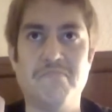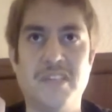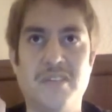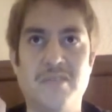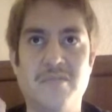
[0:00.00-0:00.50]

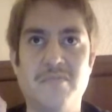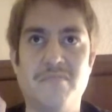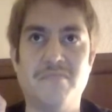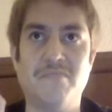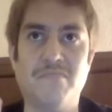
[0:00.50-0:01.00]
you know,
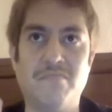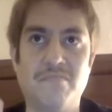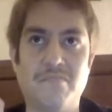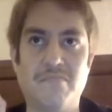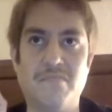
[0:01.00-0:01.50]

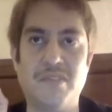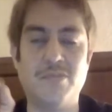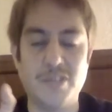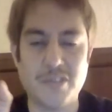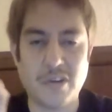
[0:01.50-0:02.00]
in other
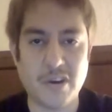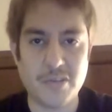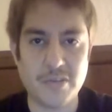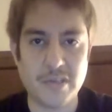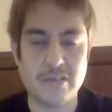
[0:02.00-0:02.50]
words,
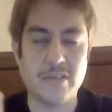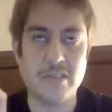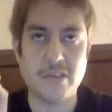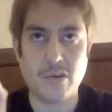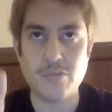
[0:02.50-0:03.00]
arguing.
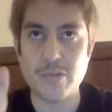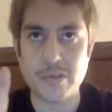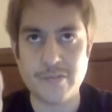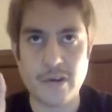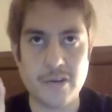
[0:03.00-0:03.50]
It's a code
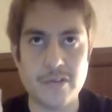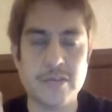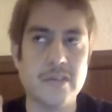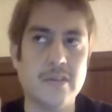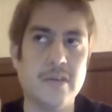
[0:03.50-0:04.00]
word for
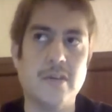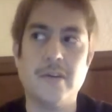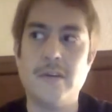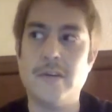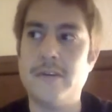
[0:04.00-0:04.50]
arguing.
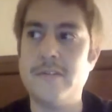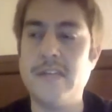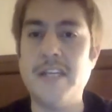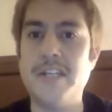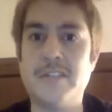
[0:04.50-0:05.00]

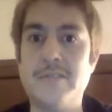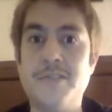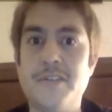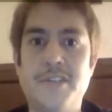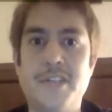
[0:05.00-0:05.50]
They just
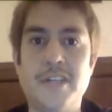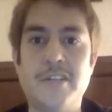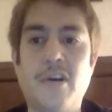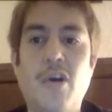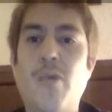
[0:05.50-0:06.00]
lose their shit.
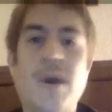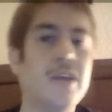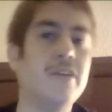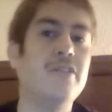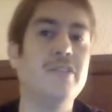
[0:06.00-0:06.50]
Oh, why
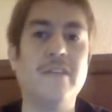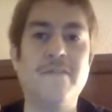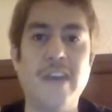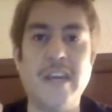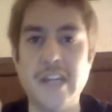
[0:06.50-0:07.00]
are you using a
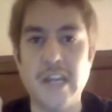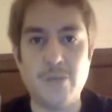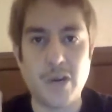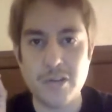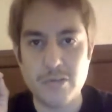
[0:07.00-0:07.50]
fake
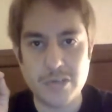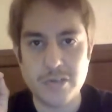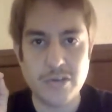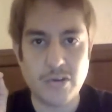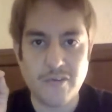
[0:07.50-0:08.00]
name? Why are you,
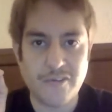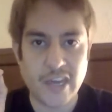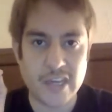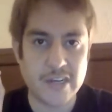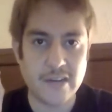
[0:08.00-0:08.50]
a
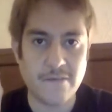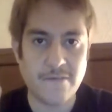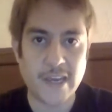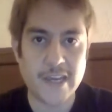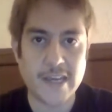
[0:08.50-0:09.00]
fake
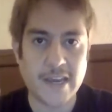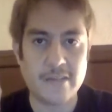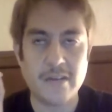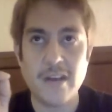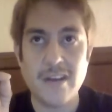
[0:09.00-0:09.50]

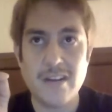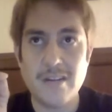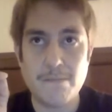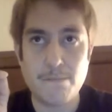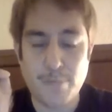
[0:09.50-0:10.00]
account?
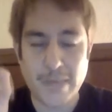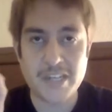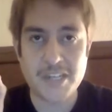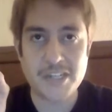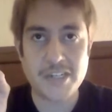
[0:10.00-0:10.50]

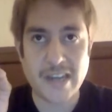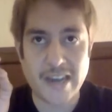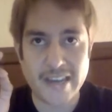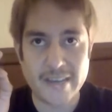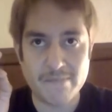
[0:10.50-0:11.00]
Bitch,
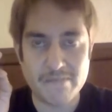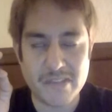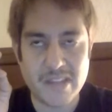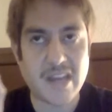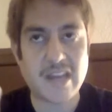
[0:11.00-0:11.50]
I
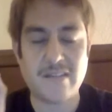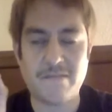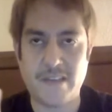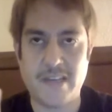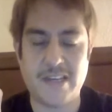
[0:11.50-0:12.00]
am not a
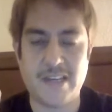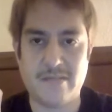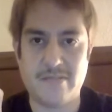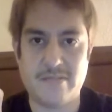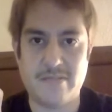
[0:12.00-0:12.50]
fake account.